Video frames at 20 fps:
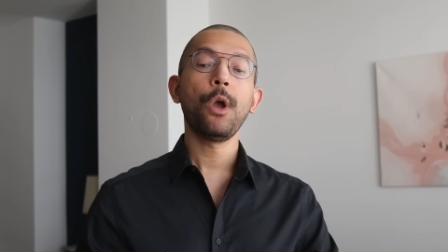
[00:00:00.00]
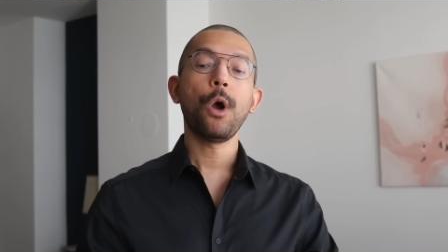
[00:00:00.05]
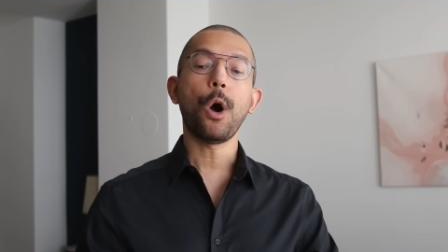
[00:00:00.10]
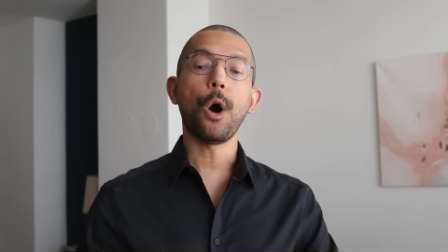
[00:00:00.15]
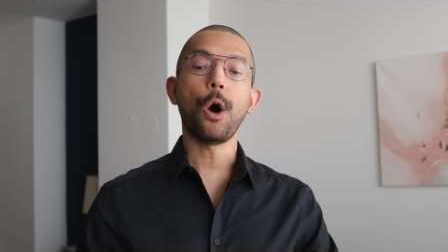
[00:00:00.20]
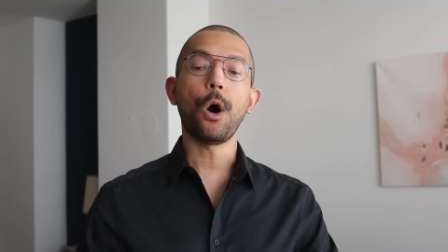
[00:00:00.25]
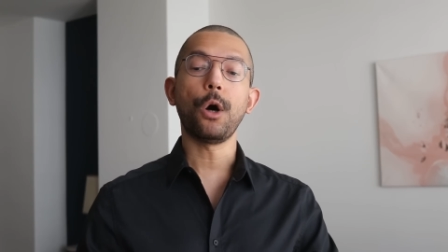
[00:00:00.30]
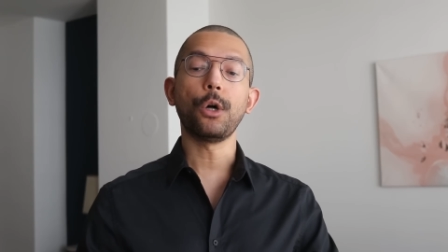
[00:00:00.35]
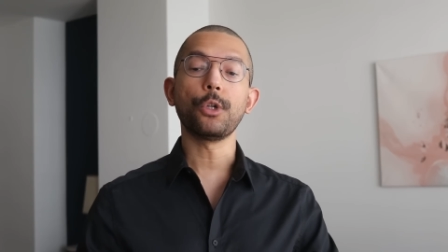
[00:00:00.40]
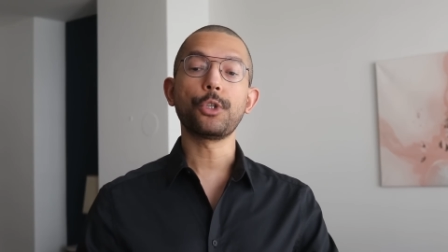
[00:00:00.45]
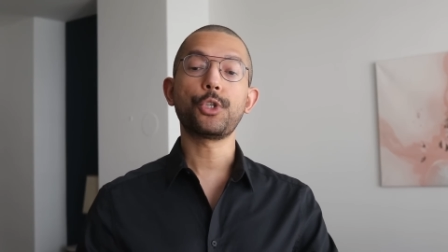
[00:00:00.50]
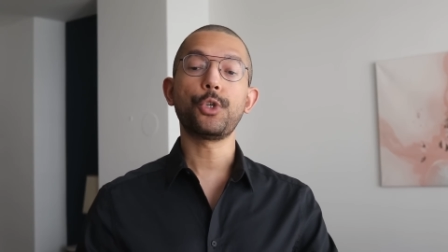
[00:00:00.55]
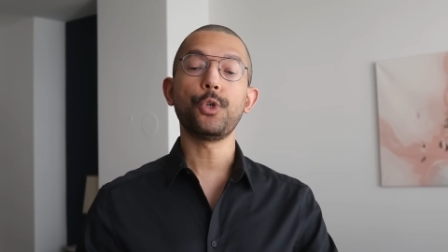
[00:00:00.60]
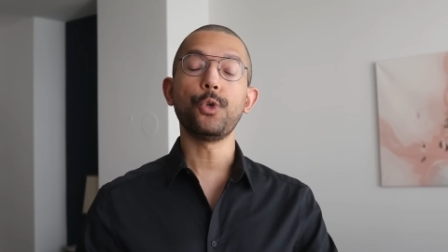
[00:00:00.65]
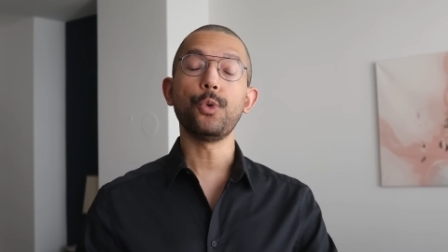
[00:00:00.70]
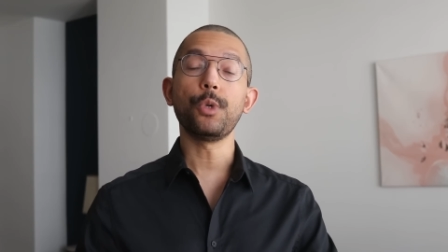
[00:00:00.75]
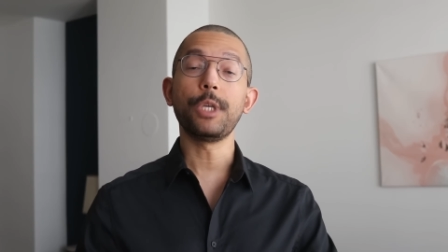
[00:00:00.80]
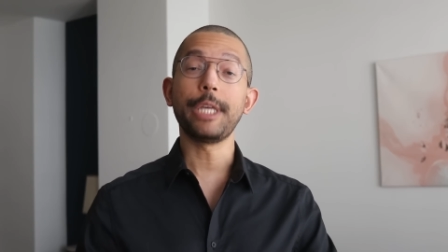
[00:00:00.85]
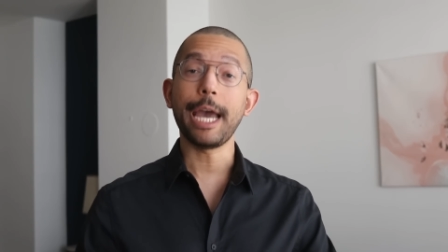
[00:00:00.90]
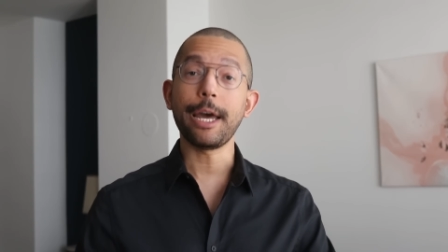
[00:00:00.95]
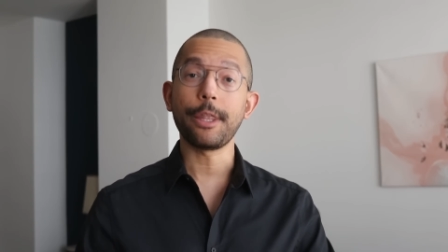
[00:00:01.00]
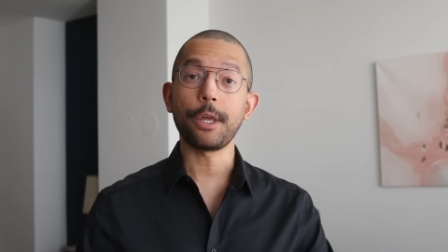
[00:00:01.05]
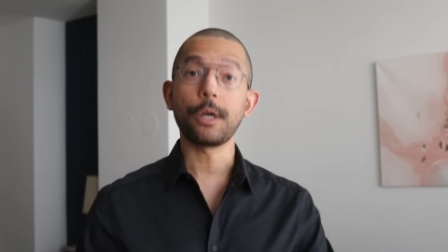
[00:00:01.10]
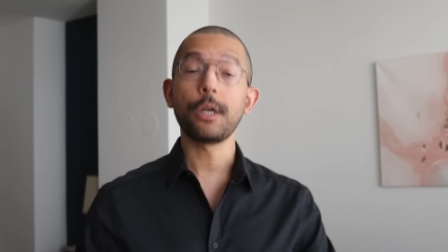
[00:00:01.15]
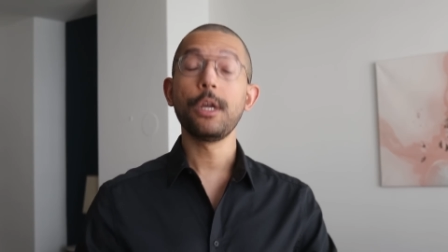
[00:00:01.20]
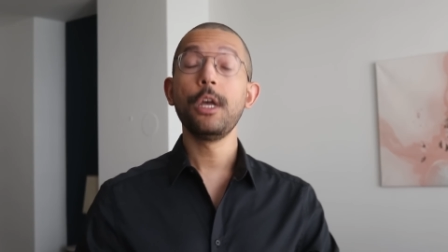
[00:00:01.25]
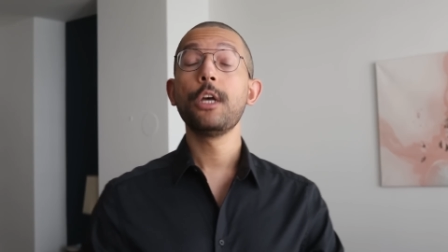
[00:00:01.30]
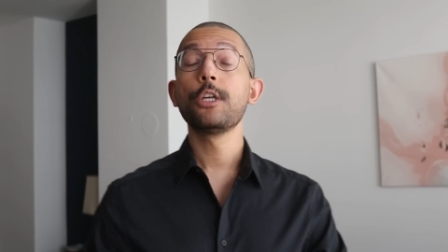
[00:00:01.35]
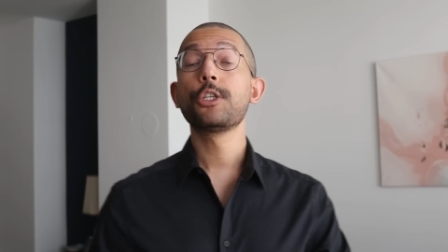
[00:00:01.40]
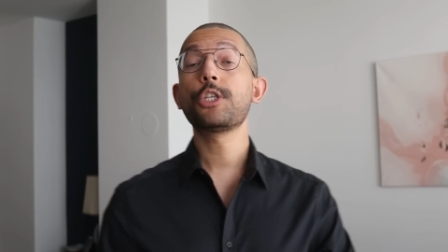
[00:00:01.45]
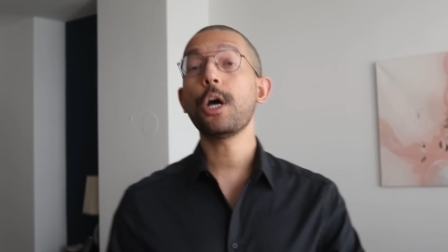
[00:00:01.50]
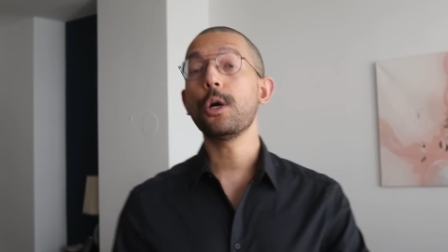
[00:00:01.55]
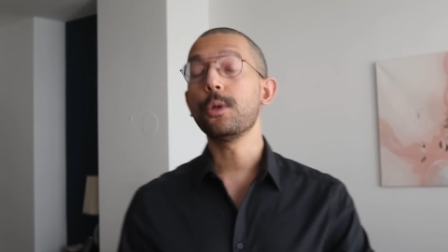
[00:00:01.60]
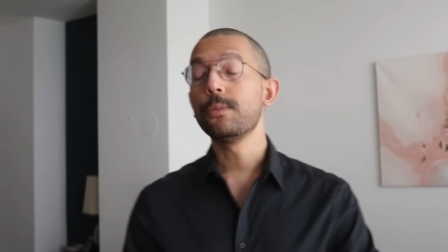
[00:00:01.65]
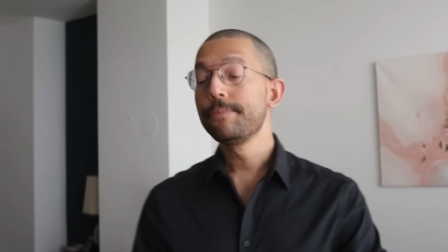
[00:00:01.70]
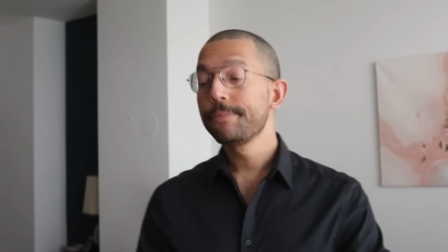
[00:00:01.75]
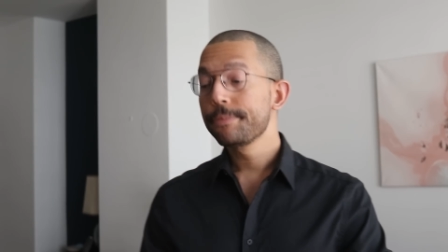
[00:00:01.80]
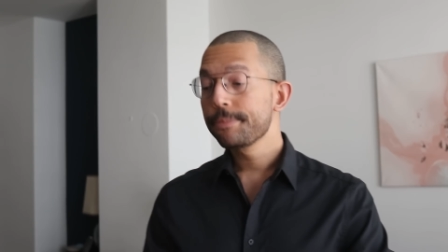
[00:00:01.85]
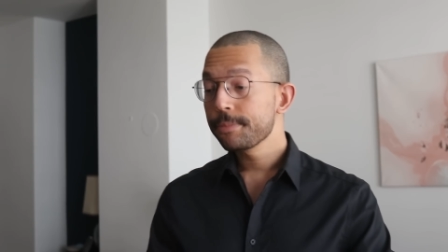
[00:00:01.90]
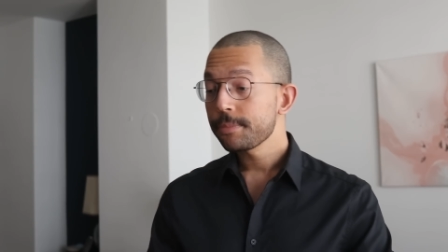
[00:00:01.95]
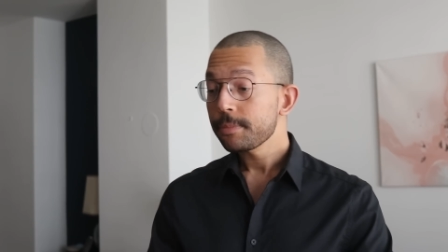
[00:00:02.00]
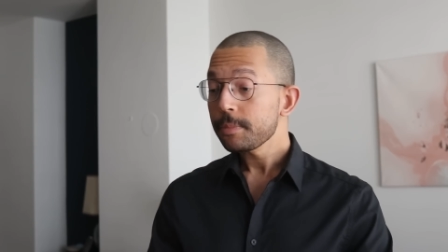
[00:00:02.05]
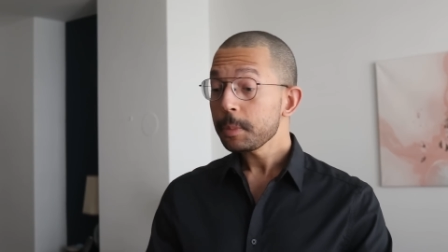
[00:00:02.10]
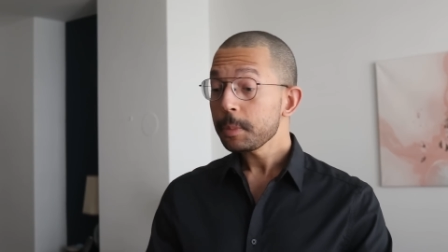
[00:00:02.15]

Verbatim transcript: altogether. So,